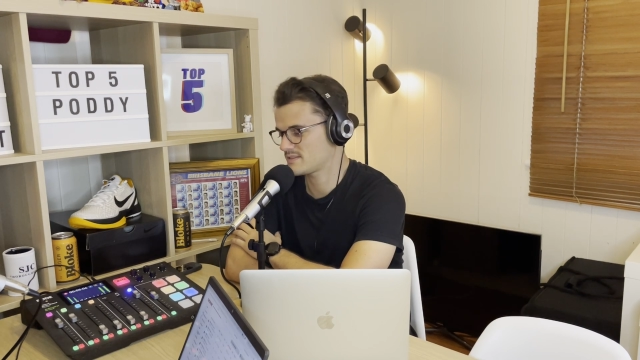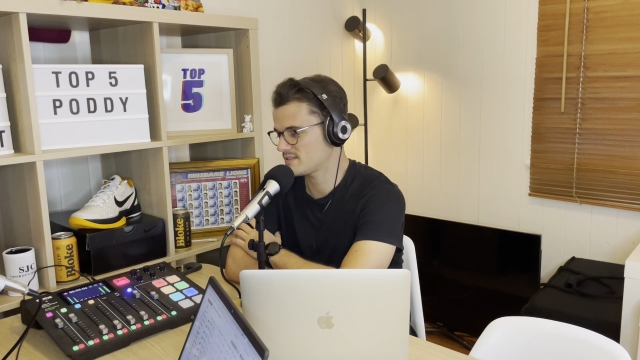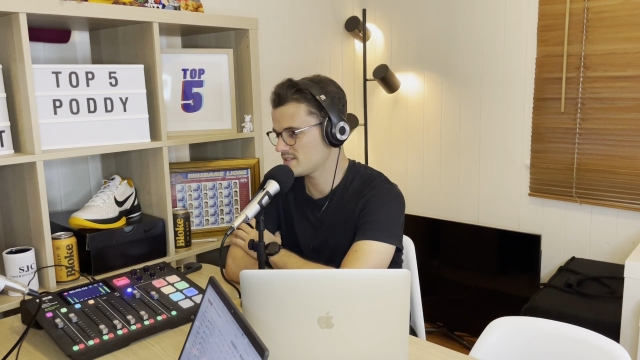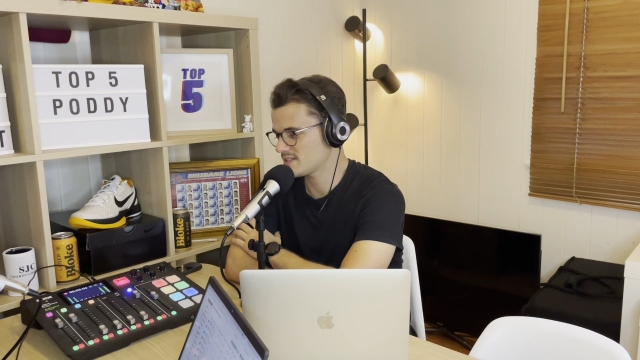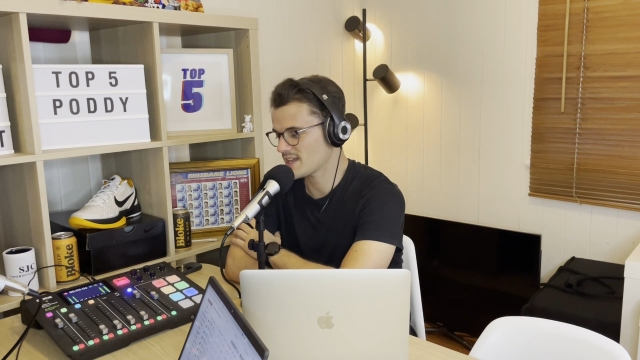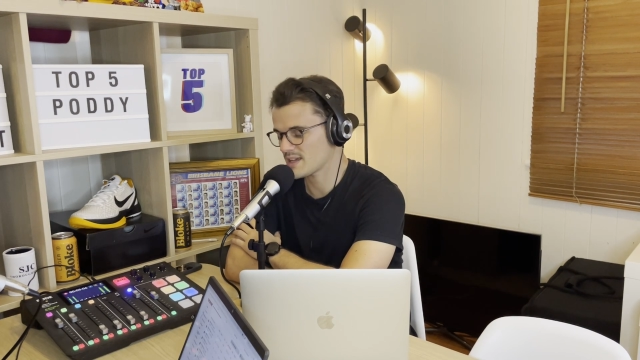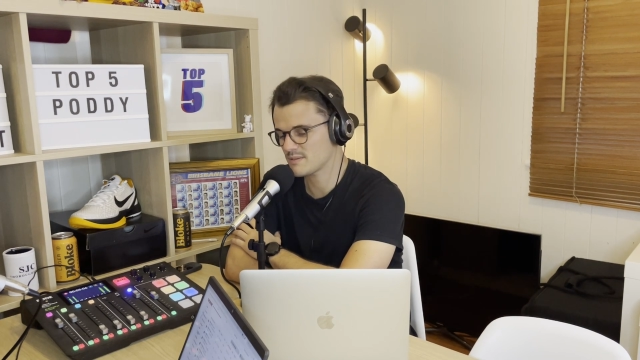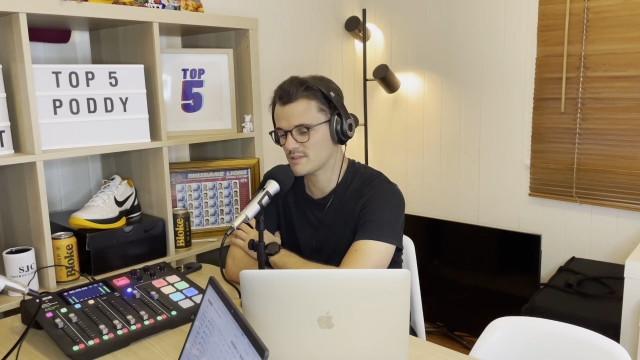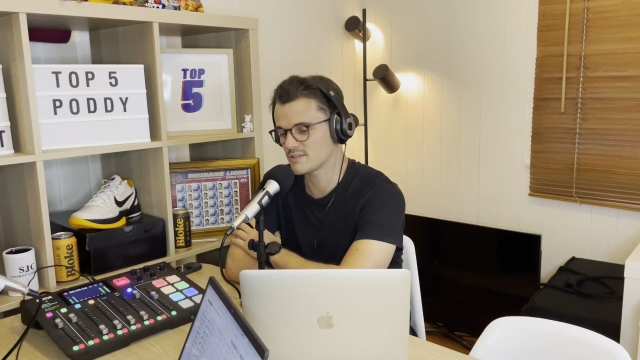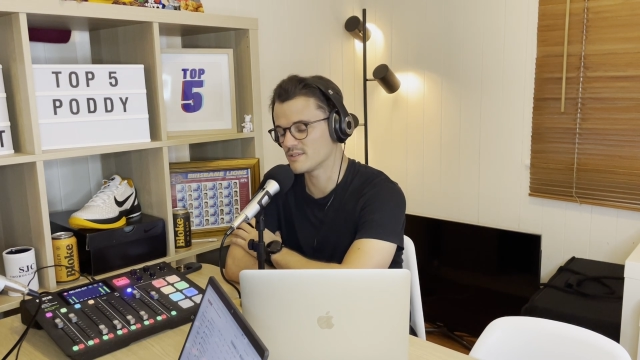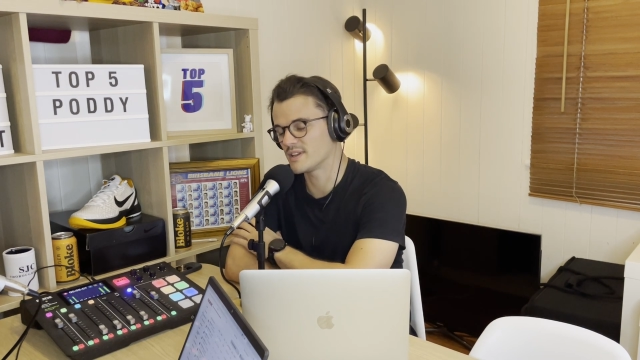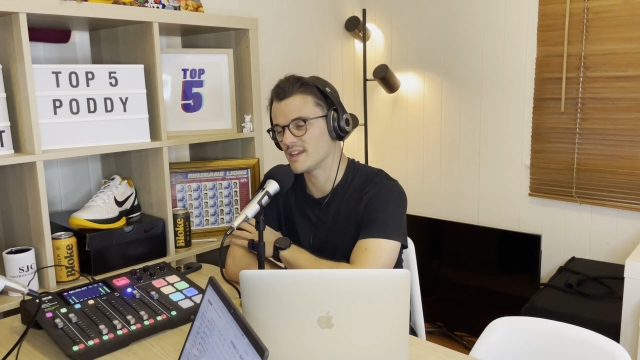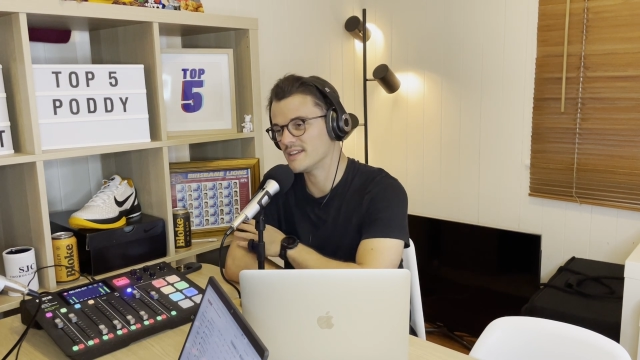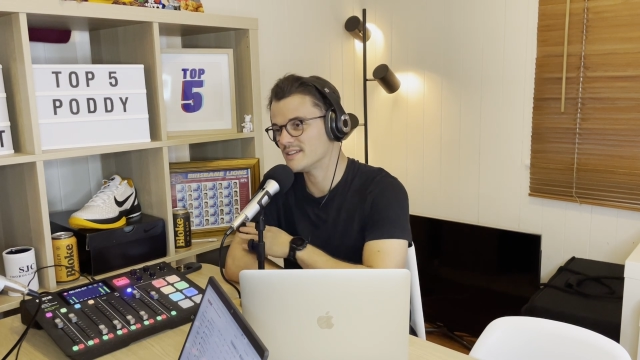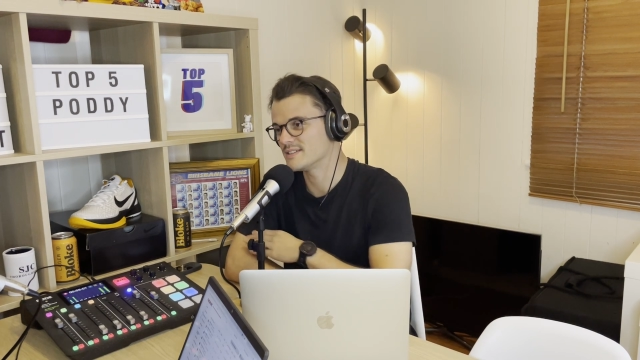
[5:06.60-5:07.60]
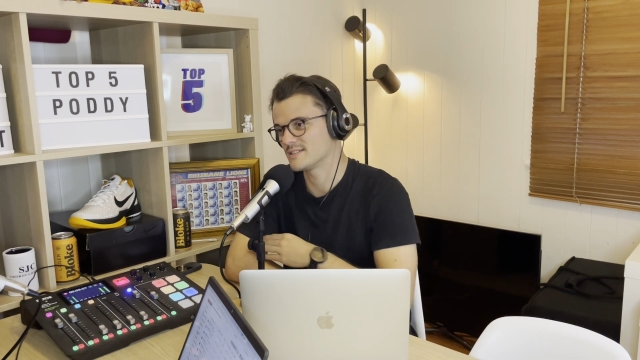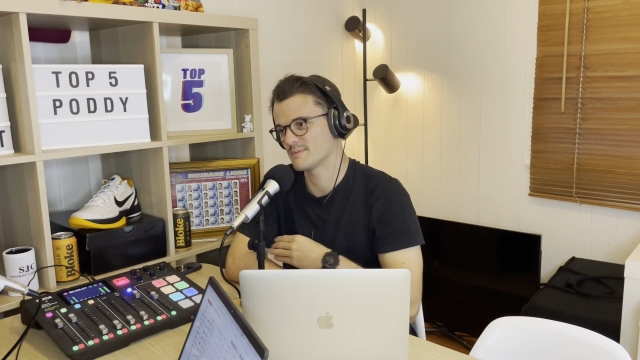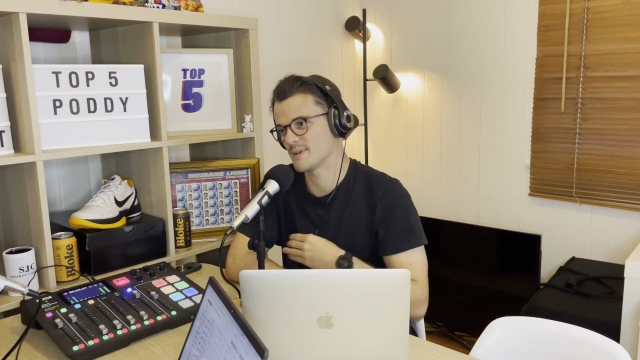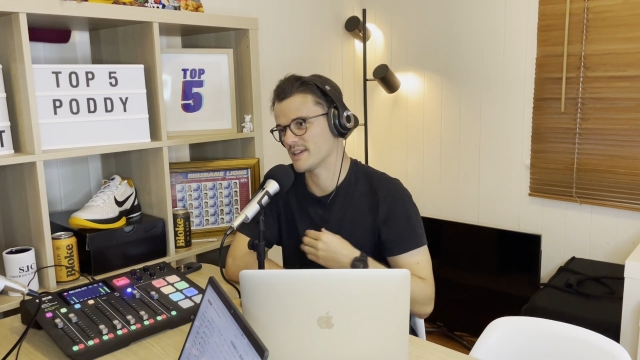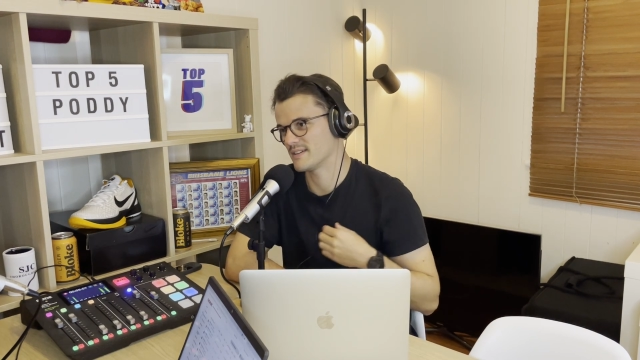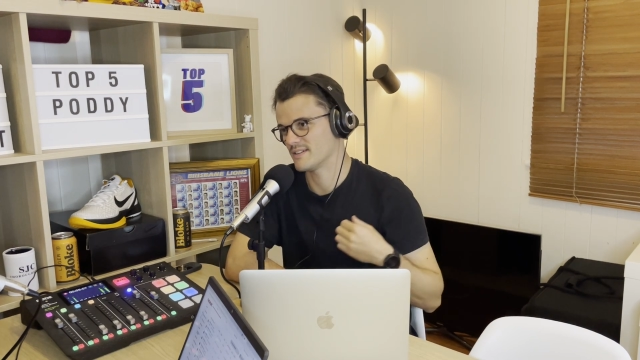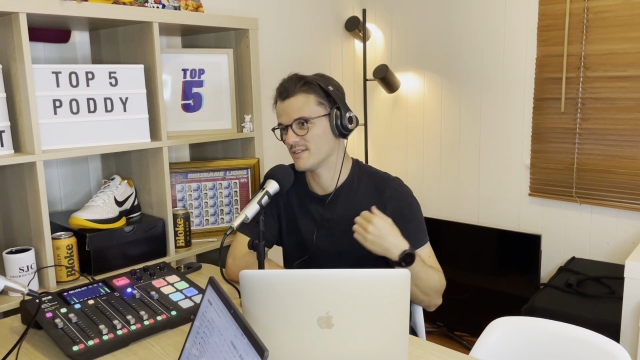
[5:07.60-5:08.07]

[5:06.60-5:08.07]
Just absolute idiots, mate.